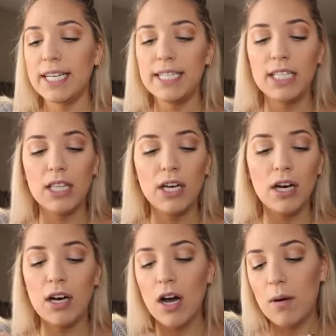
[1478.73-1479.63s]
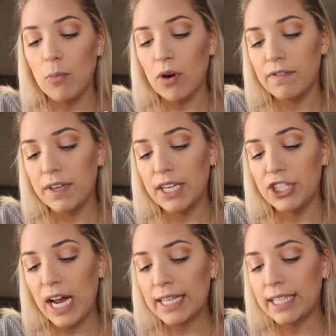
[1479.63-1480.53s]
It's the Morphe
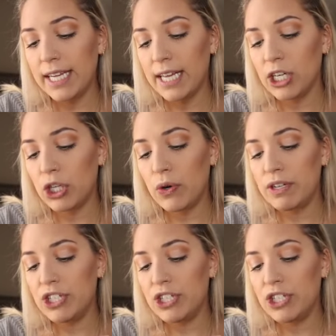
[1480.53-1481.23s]
Jaclyn Hill